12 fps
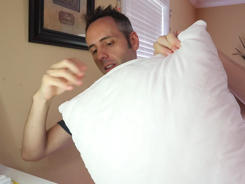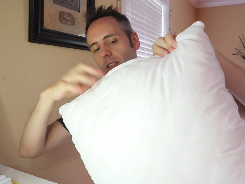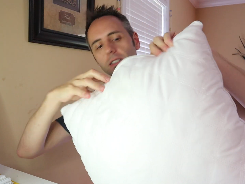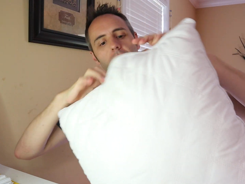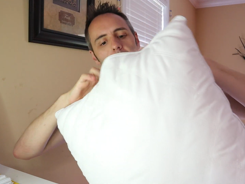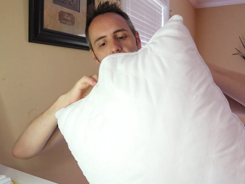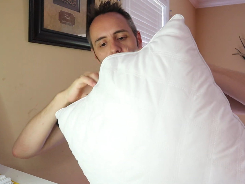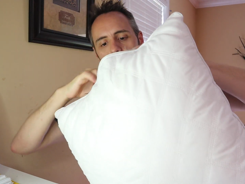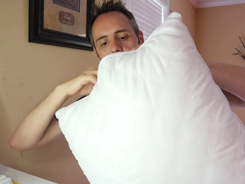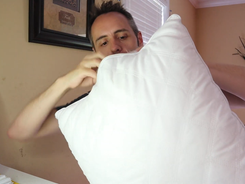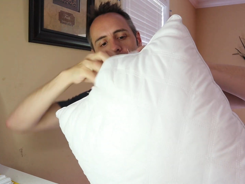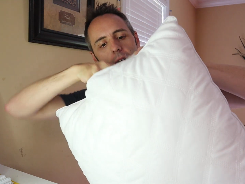at the stuffing
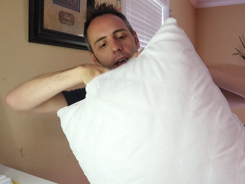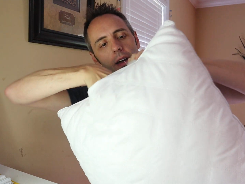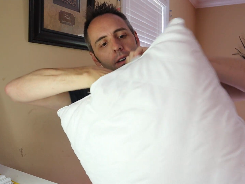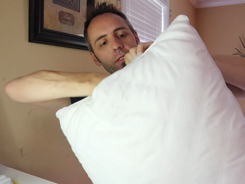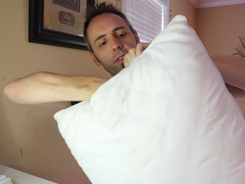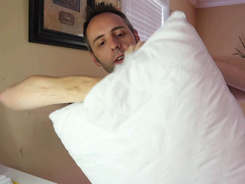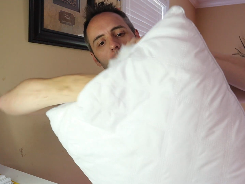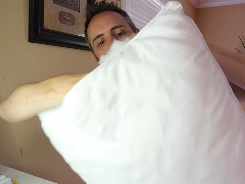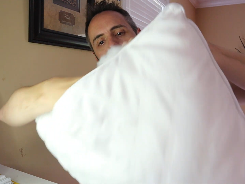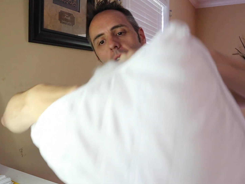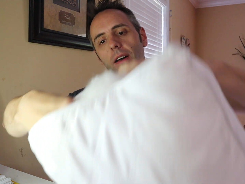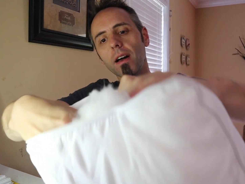that we have.
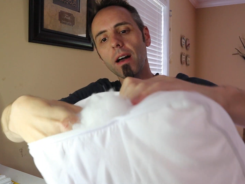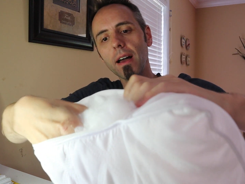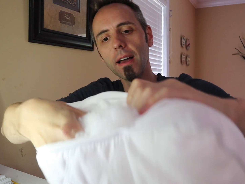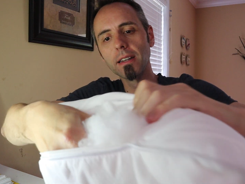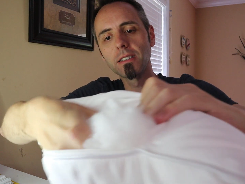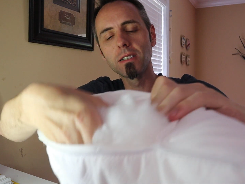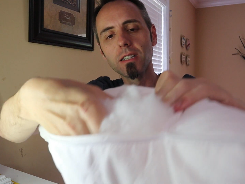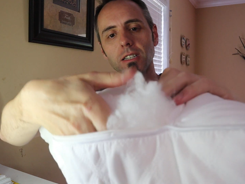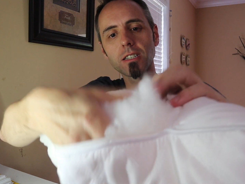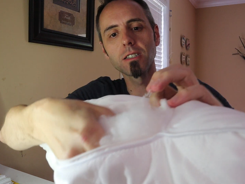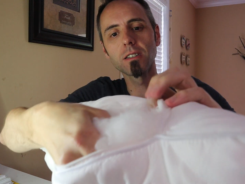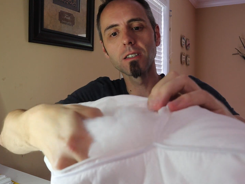It's
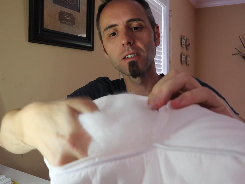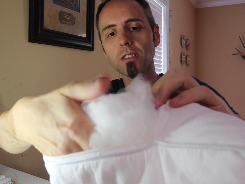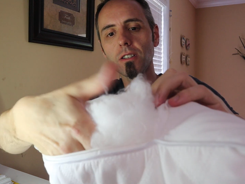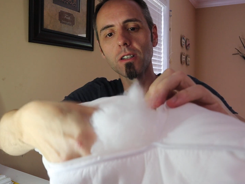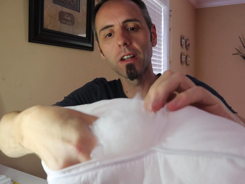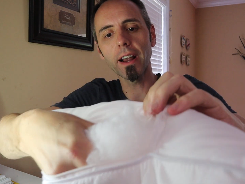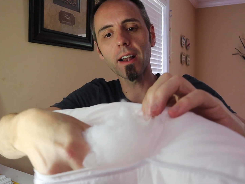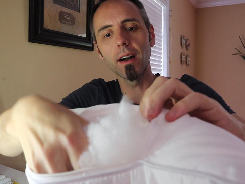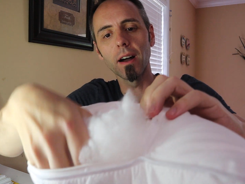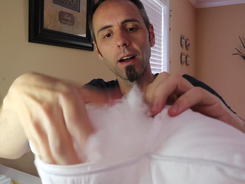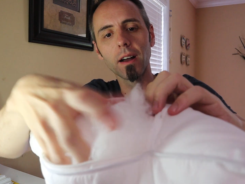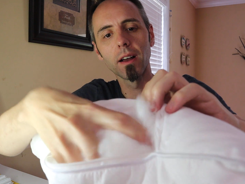this like
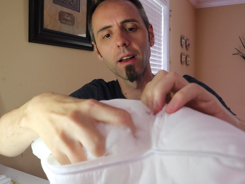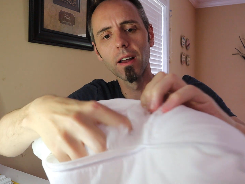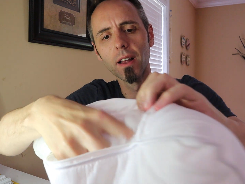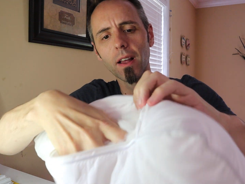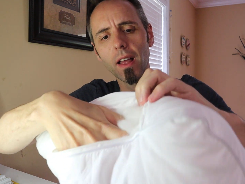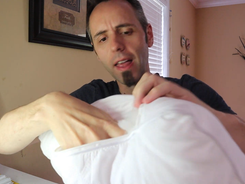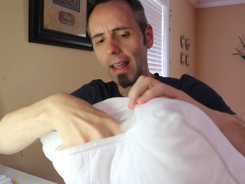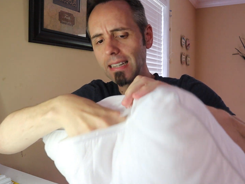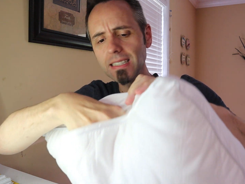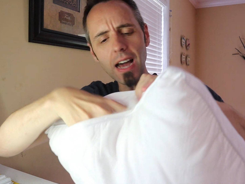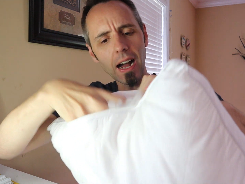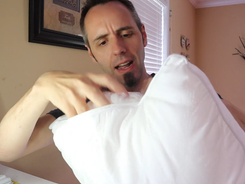a...
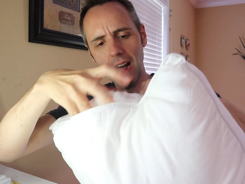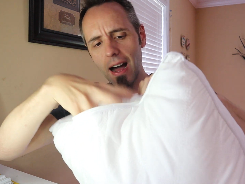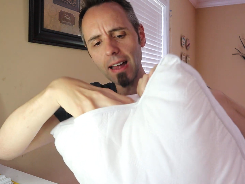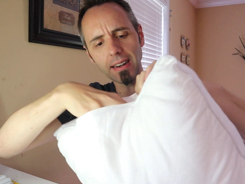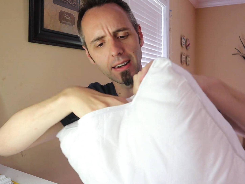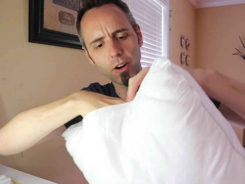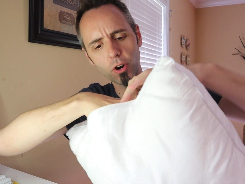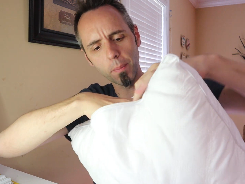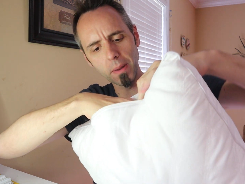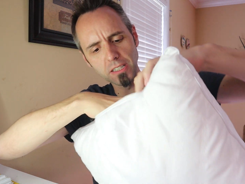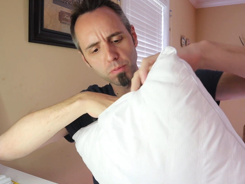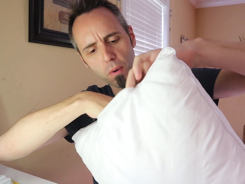That's not cotton, or
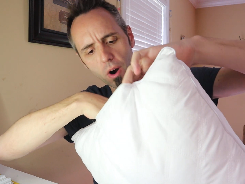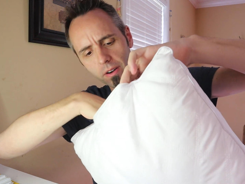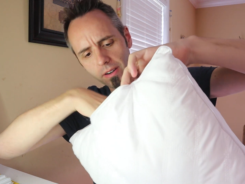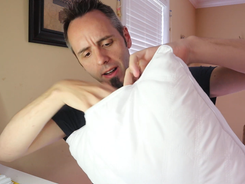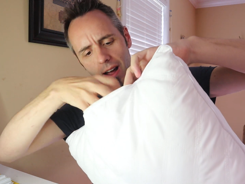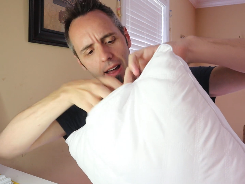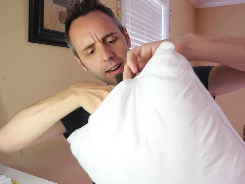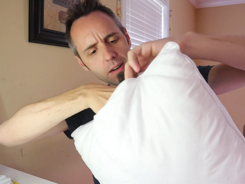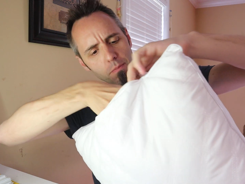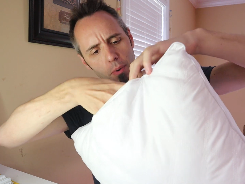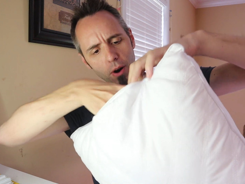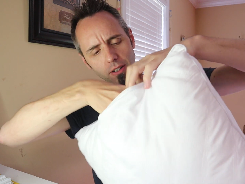it's part cotton
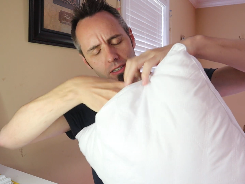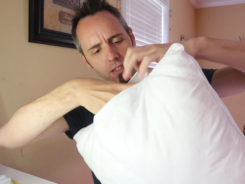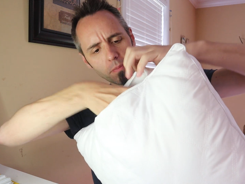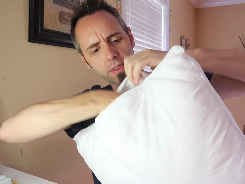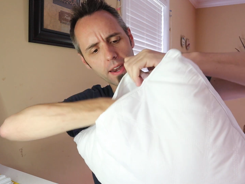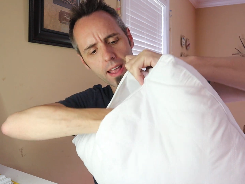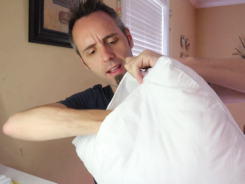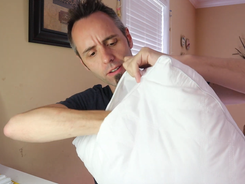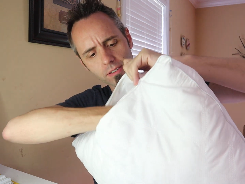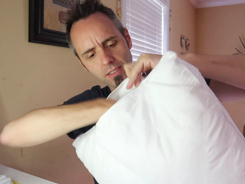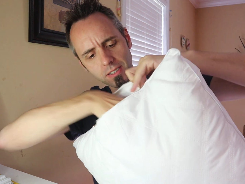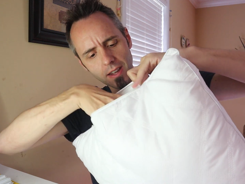and part something
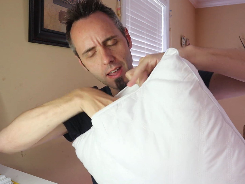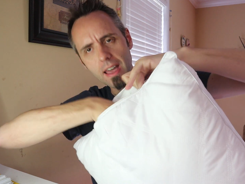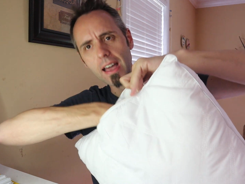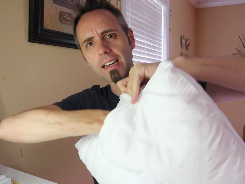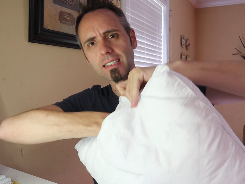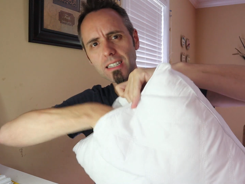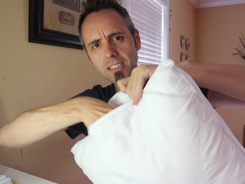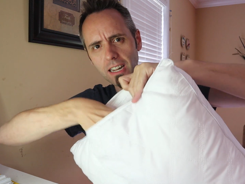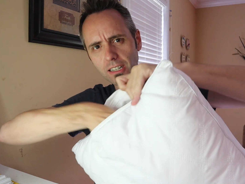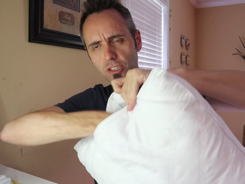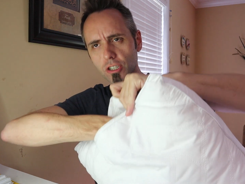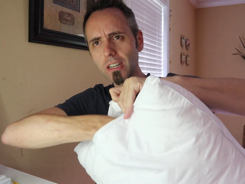else. Because it's
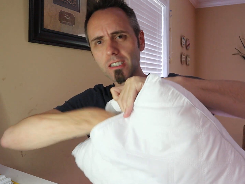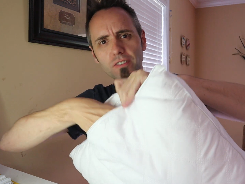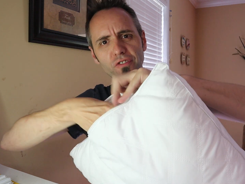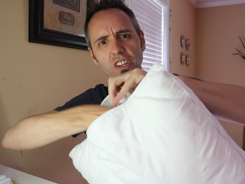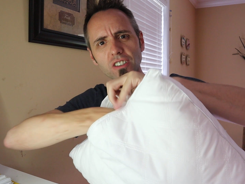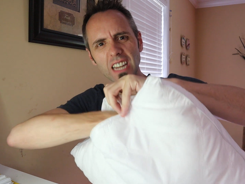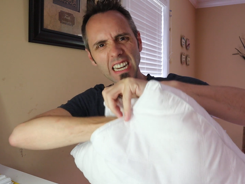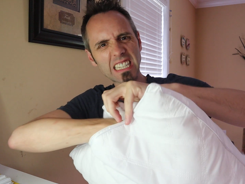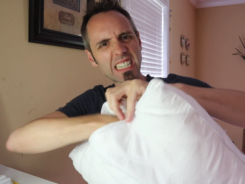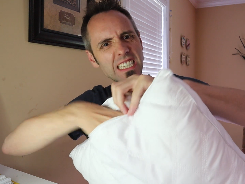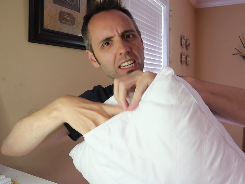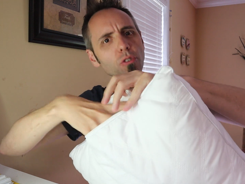like, it feels like
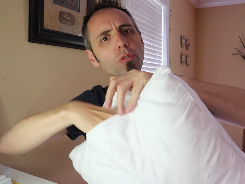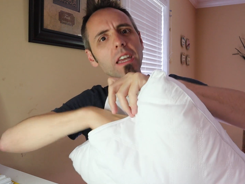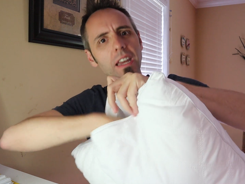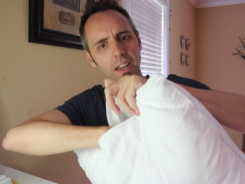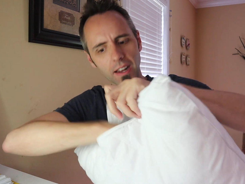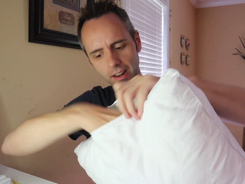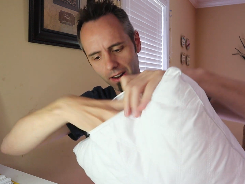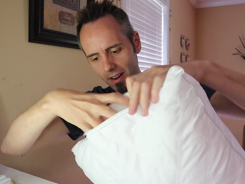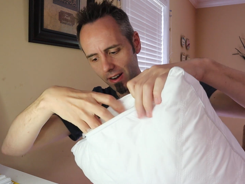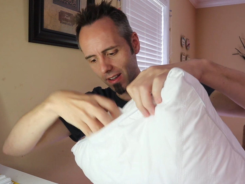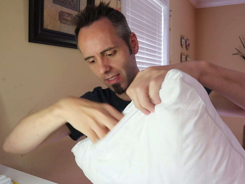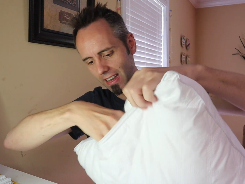silky.
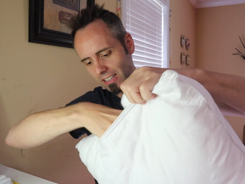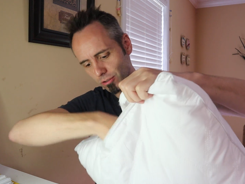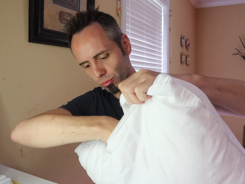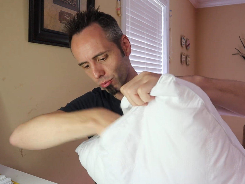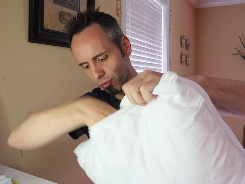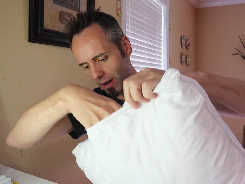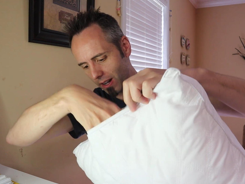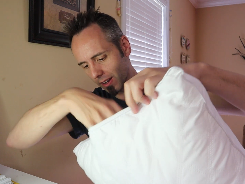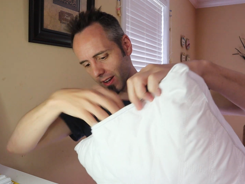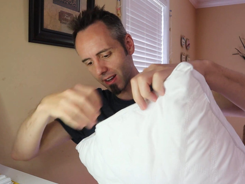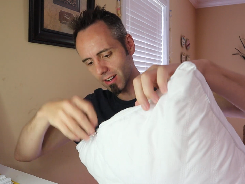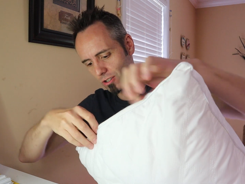That's
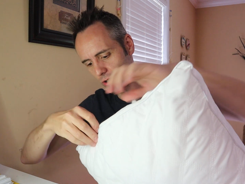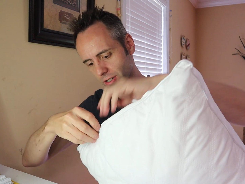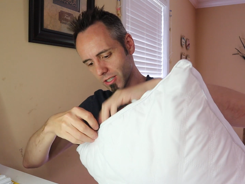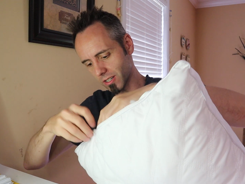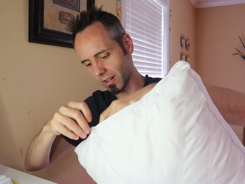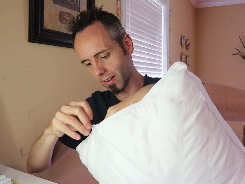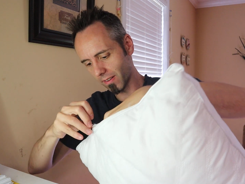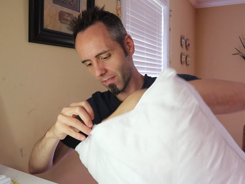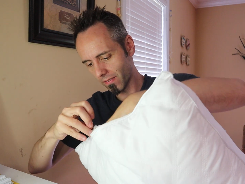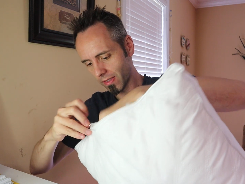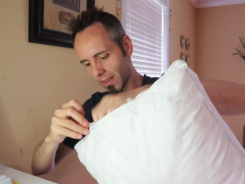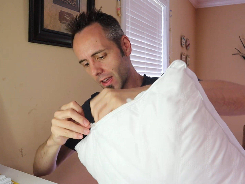really interesting.
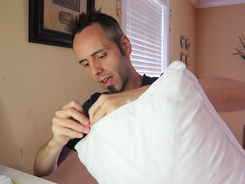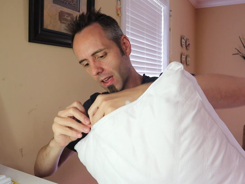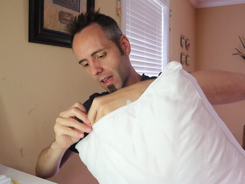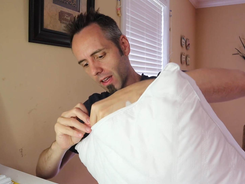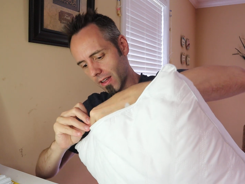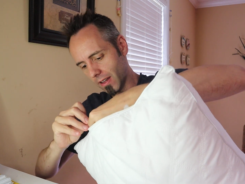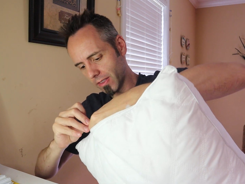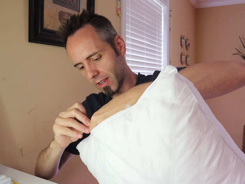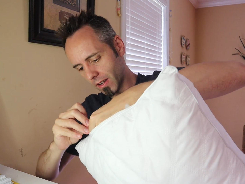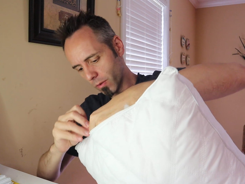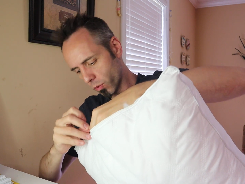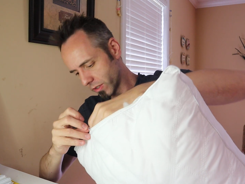
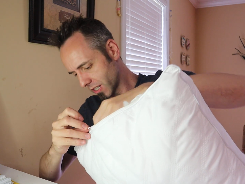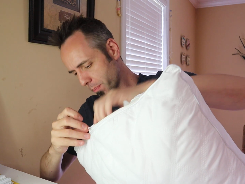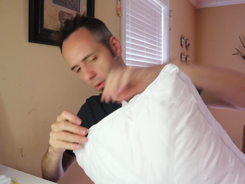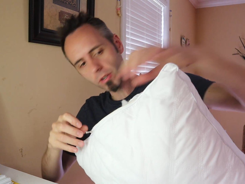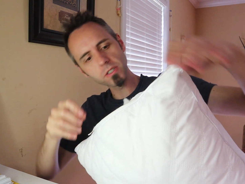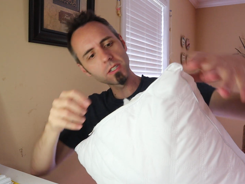The zipper